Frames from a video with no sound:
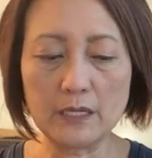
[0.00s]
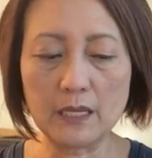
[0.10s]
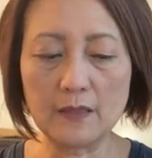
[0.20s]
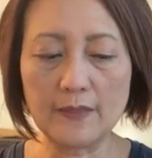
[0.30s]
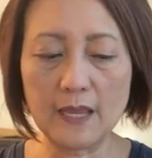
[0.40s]

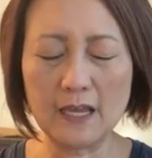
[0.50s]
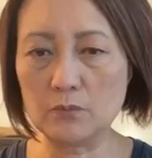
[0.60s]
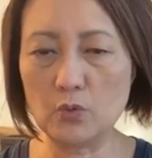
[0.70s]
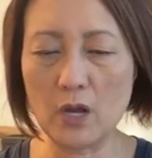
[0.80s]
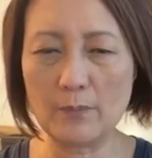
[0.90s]
and then
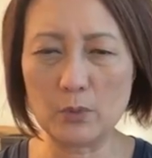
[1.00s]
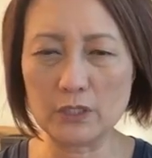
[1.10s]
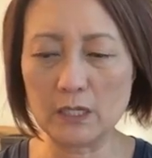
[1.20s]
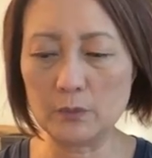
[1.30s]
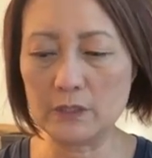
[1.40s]
we'll have more
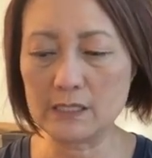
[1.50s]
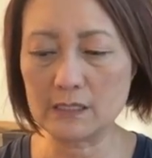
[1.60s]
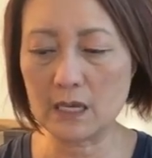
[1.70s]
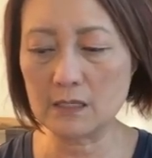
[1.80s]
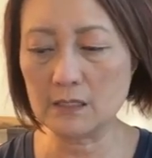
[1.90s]
time to
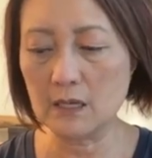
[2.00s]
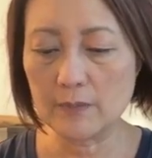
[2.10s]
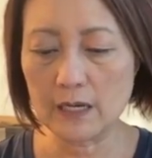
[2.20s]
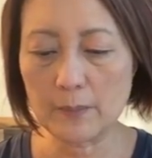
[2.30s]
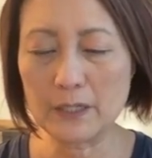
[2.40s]
discuss.
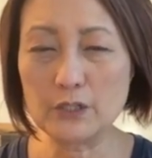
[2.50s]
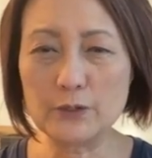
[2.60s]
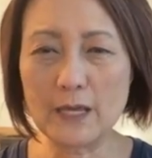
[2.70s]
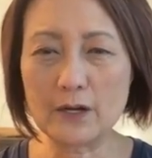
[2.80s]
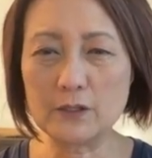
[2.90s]
And I'm going to do
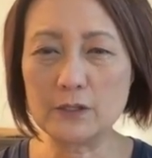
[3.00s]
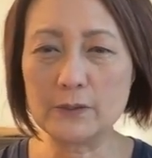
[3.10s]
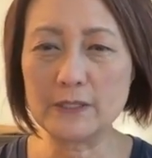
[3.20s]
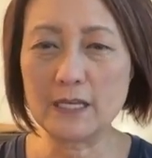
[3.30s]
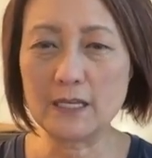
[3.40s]
that on
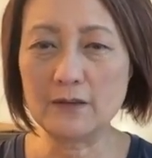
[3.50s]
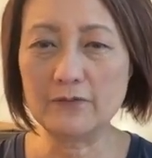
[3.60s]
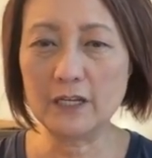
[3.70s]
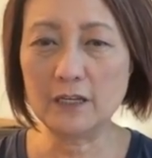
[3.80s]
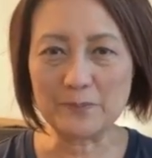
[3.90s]
Tuesday
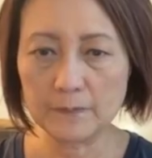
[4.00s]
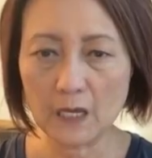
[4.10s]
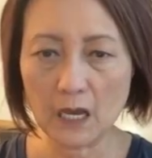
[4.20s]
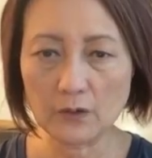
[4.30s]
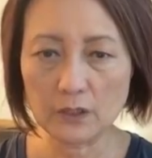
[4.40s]
evening.
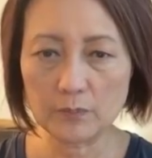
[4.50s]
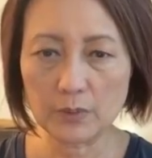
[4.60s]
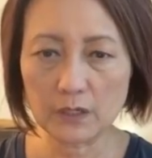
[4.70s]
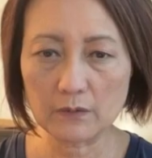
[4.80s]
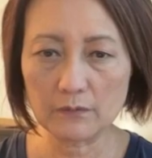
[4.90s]
How do you
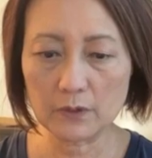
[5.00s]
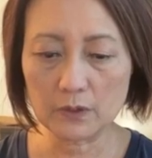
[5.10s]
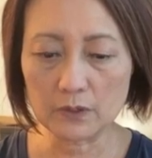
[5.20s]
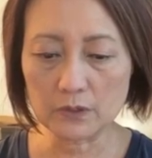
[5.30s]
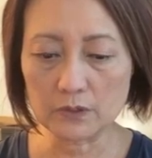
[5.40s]
pick a
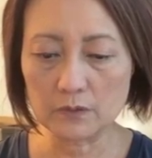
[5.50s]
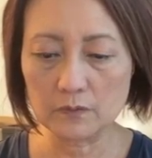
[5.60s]
verse?